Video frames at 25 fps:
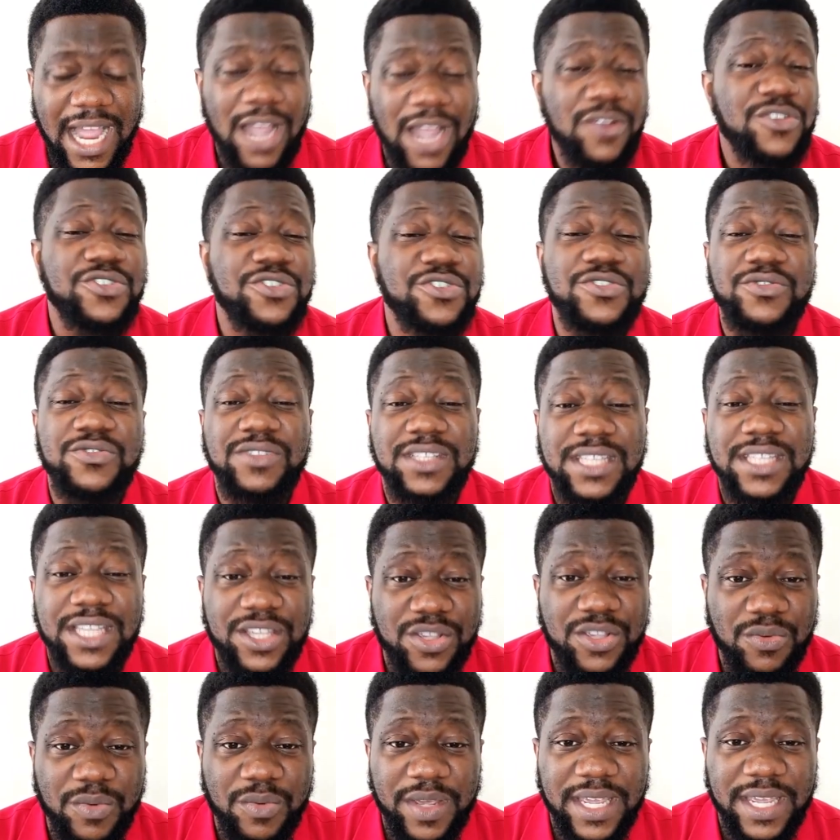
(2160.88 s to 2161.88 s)
How do you
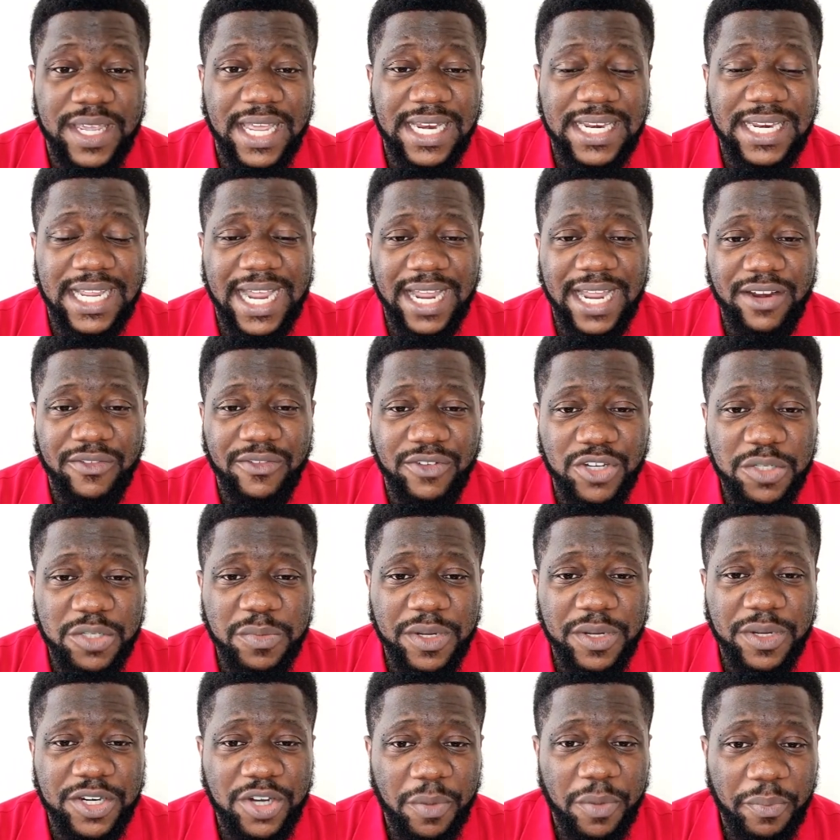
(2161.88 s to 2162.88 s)
think you will get the kind of
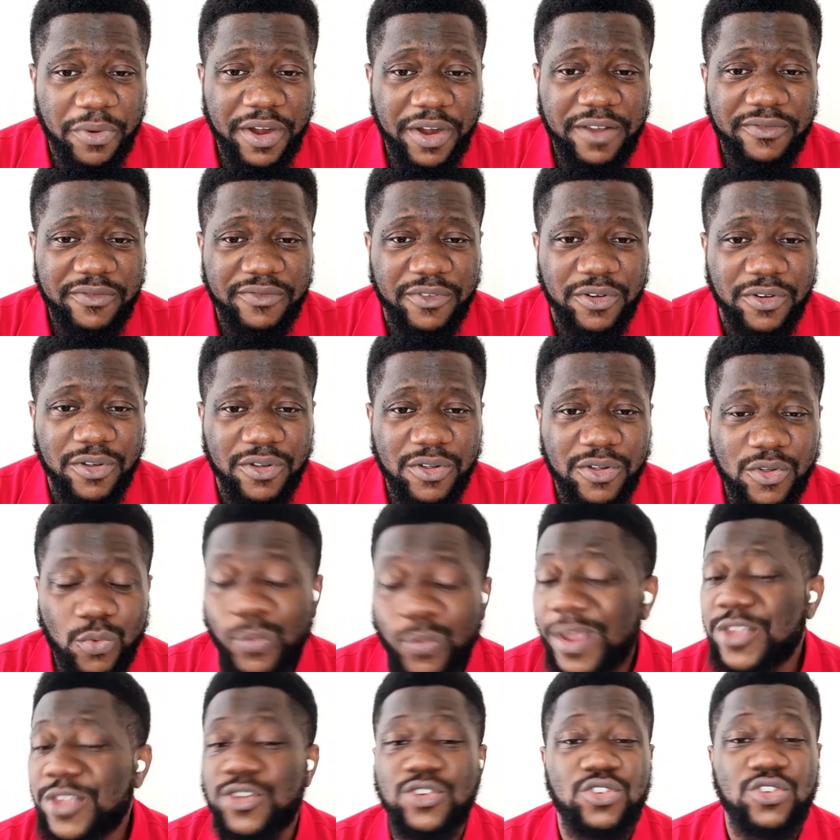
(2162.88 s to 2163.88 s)
husband you're praying for
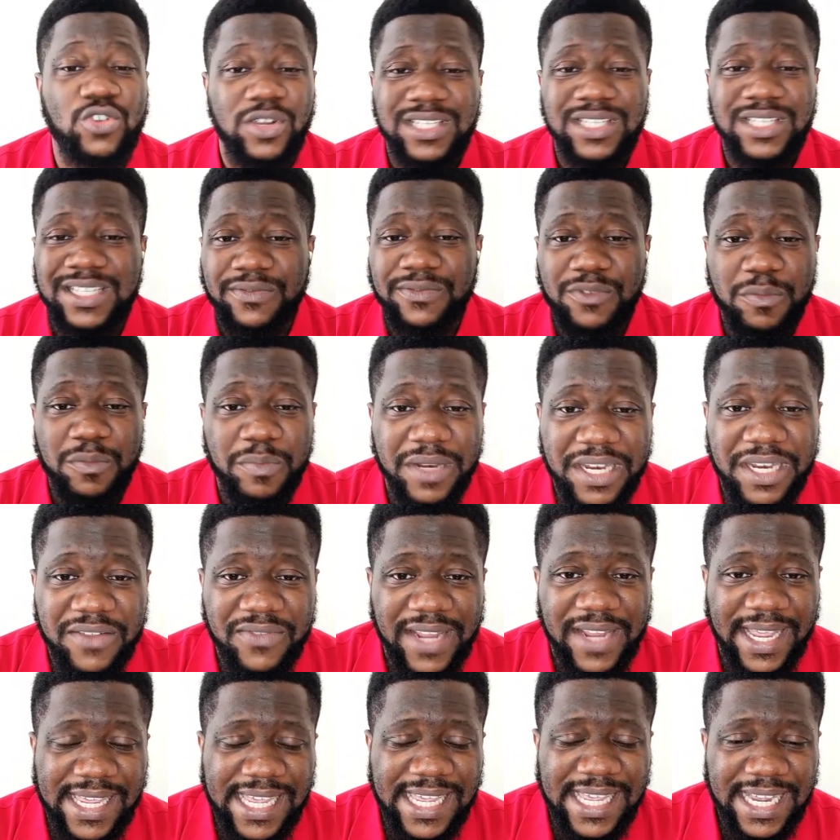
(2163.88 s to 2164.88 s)
when you don't even
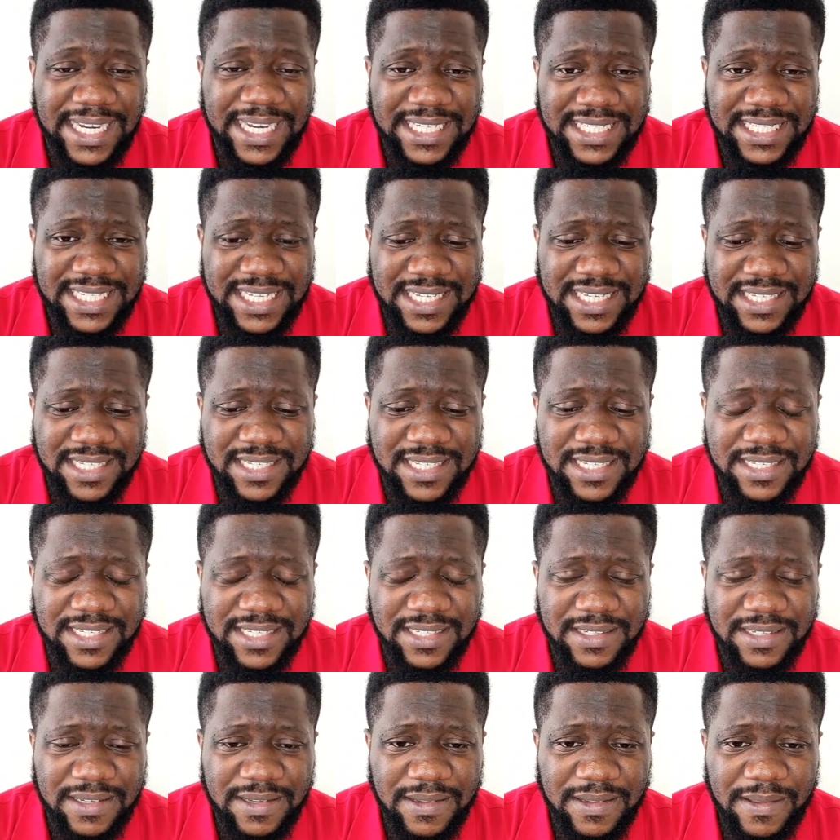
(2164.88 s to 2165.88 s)
believe that he
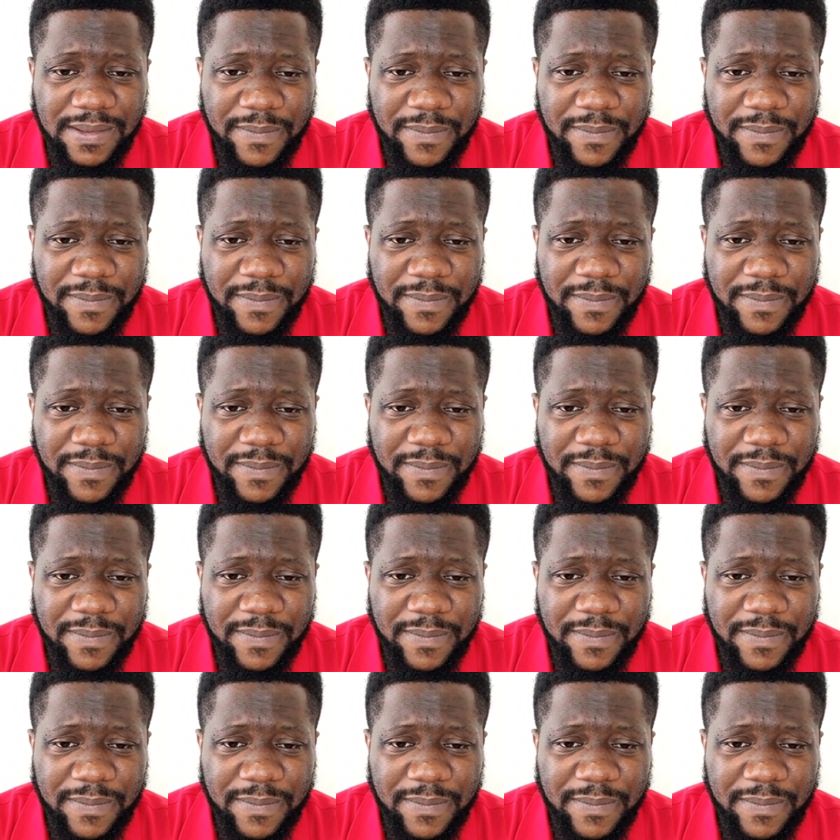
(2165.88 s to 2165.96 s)
exists?